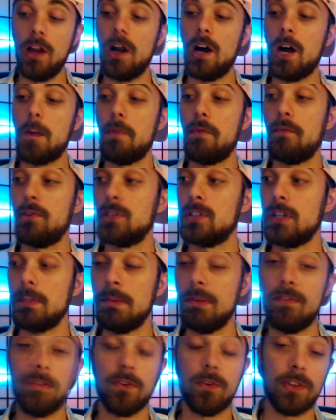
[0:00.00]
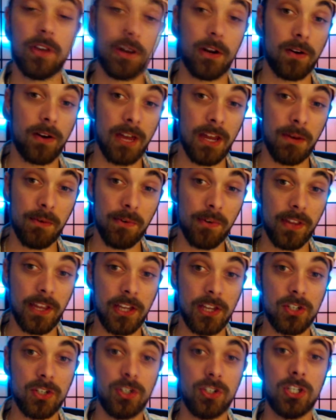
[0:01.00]
And for some of you that are in
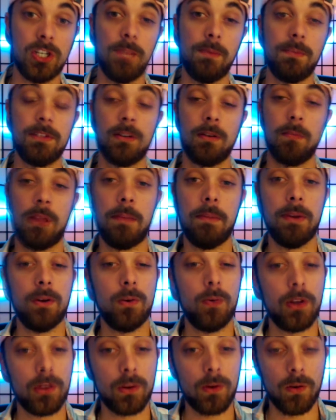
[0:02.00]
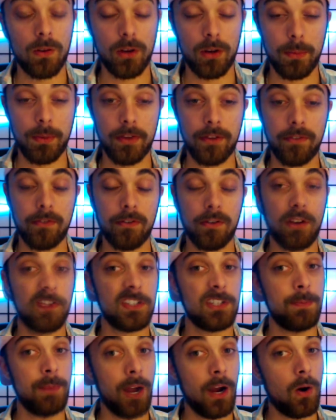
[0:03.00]
relationships or maybe going through a little bit of a rough
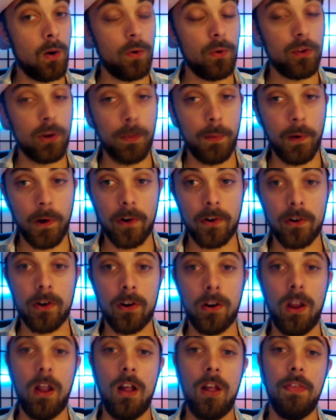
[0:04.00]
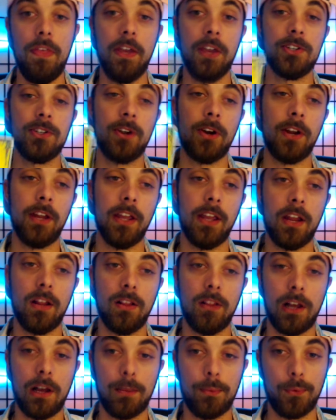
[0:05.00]
spout with your partner, things are going to get a
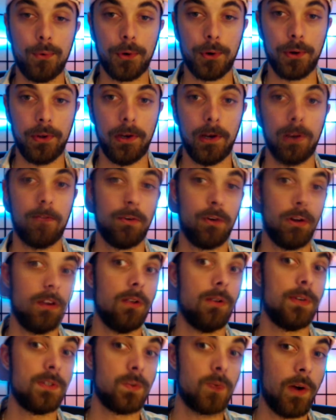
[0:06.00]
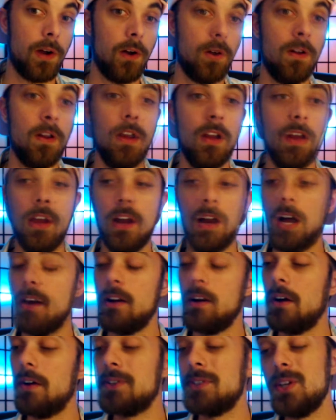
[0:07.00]
lot more clear for you as well.
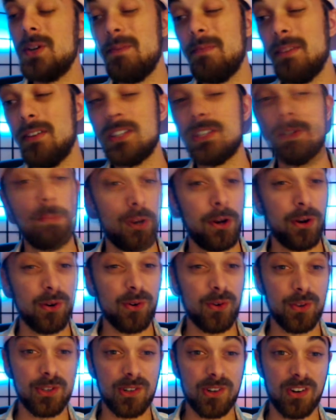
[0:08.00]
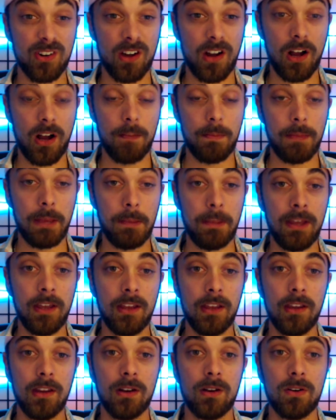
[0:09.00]
It also means miracles are to come. Maybe,
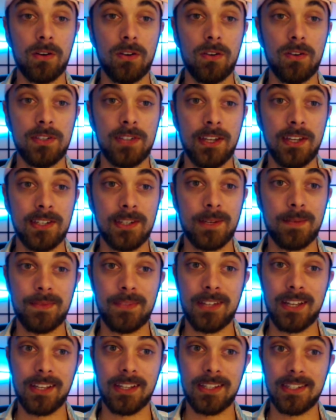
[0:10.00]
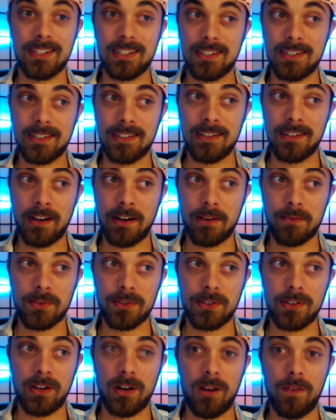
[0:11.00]
you see something that's not
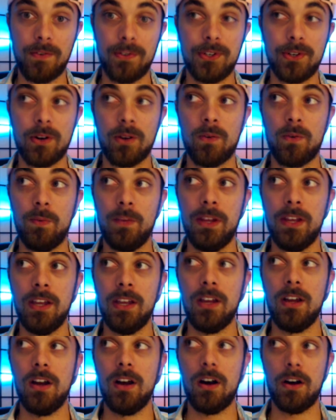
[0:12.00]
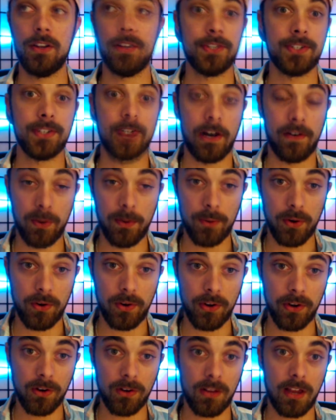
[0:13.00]
resolved or will be
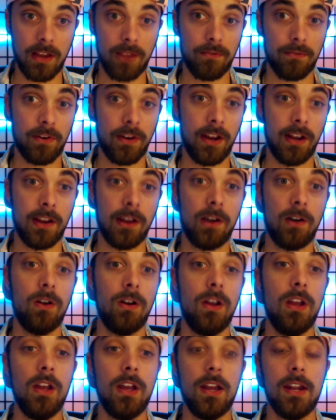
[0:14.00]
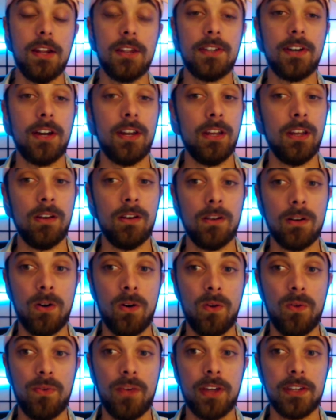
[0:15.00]
unsolvable in your life right now, and it's letting you
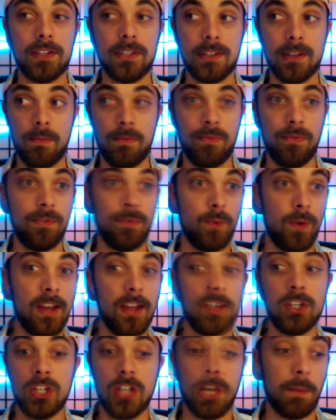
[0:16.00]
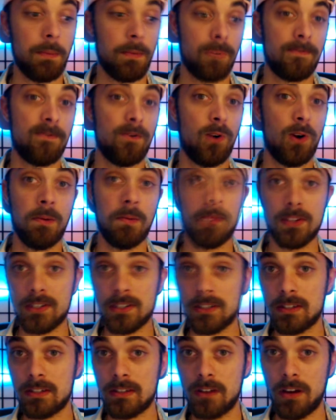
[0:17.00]
know that some way, shape, or form,
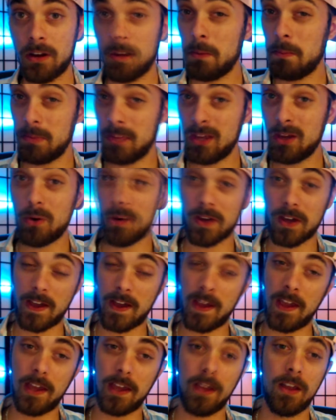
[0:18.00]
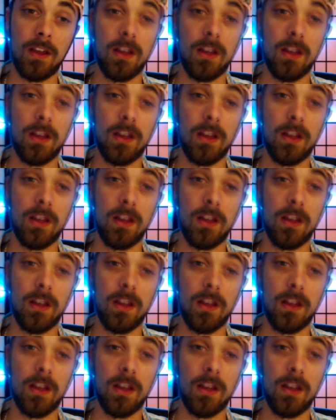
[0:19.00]
it's gonna be okay.